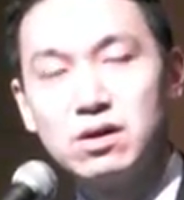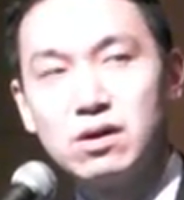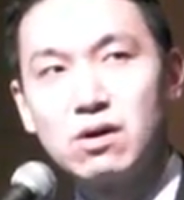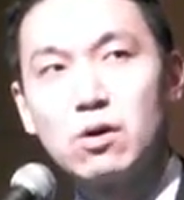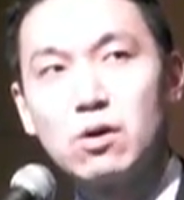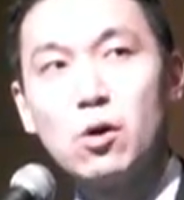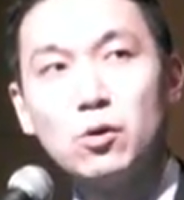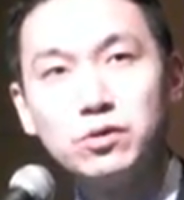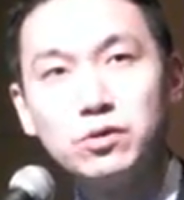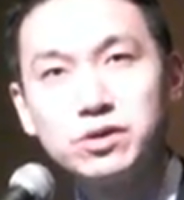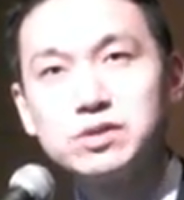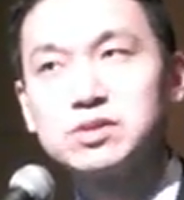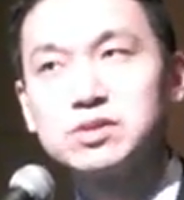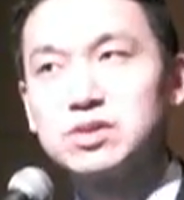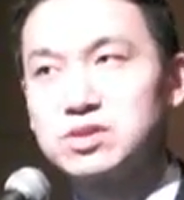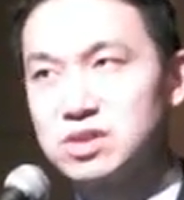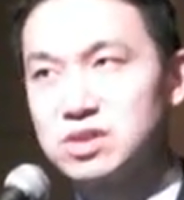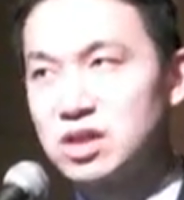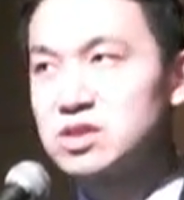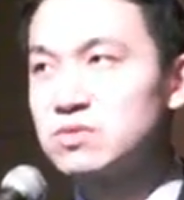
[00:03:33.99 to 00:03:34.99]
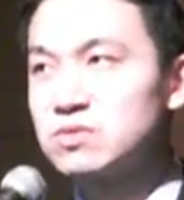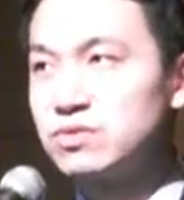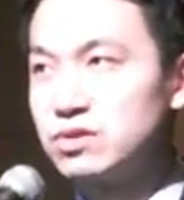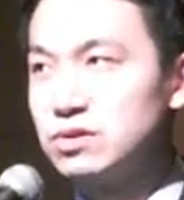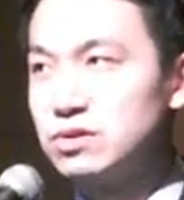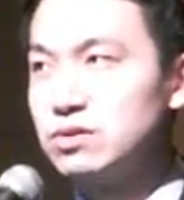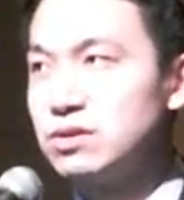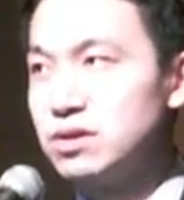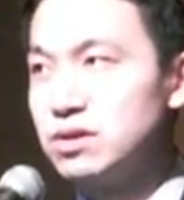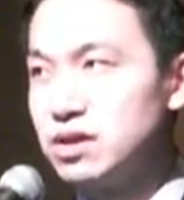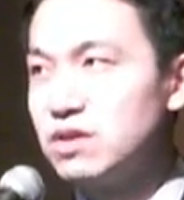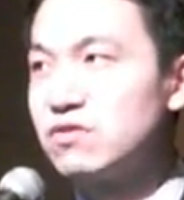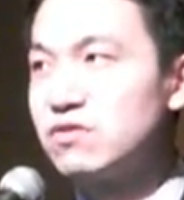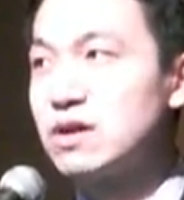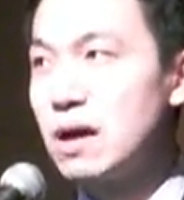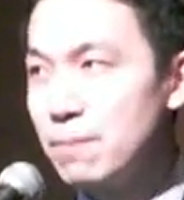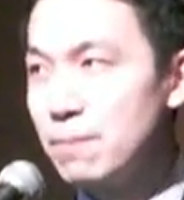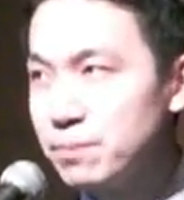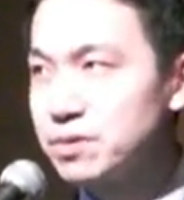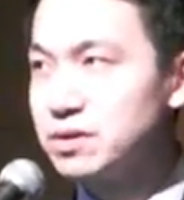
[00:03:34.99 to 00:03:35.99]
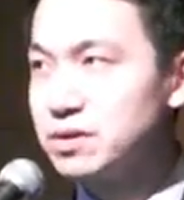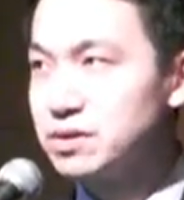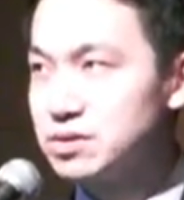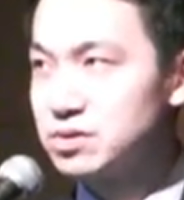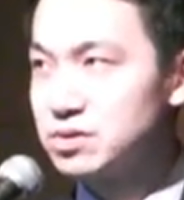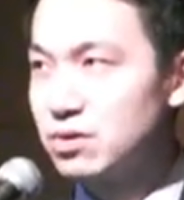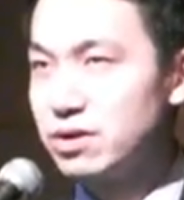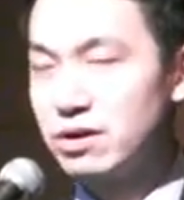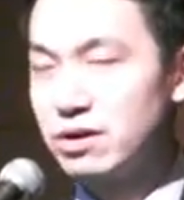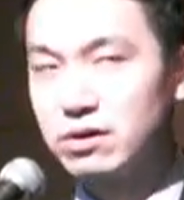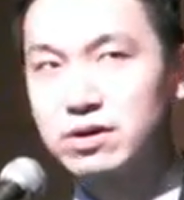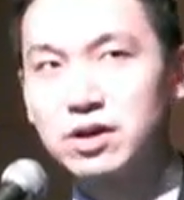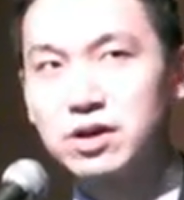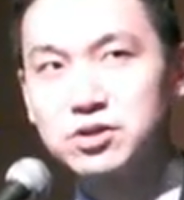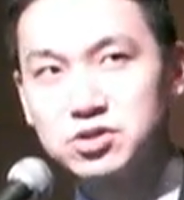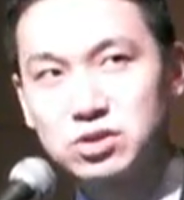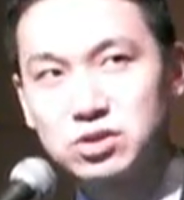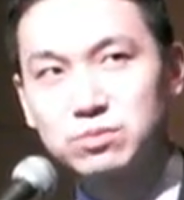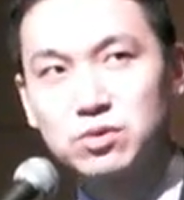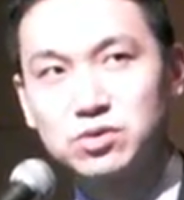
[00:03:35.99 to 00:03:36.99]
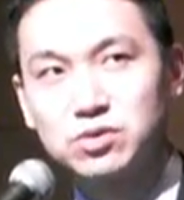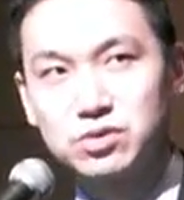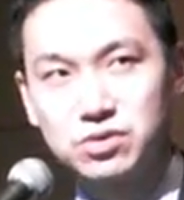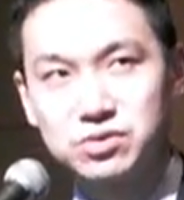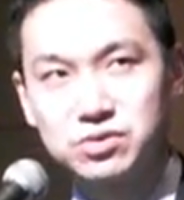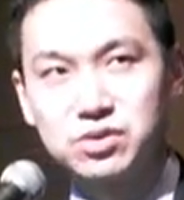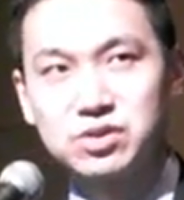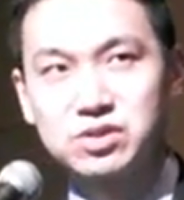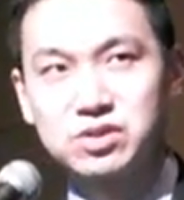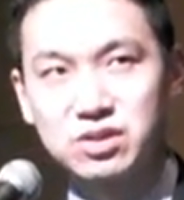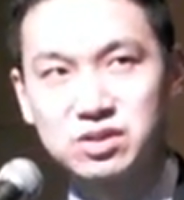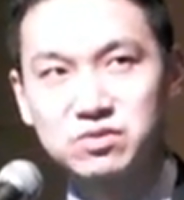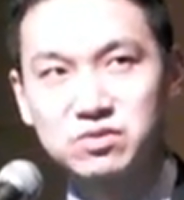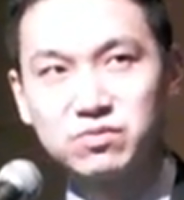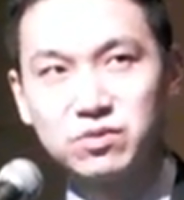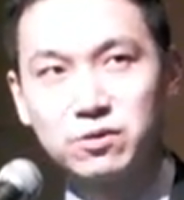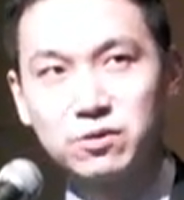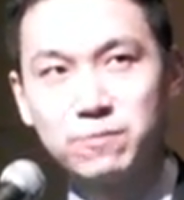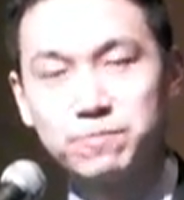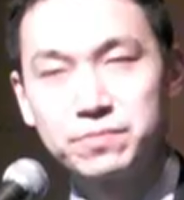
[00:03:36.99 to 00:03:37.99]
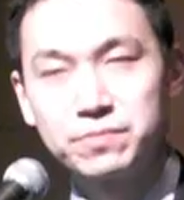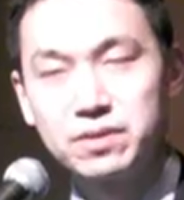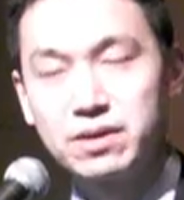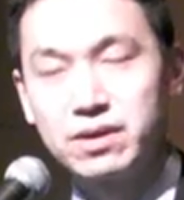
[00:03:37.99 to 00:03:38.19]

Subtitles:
are only successful if companies and our customers are successful.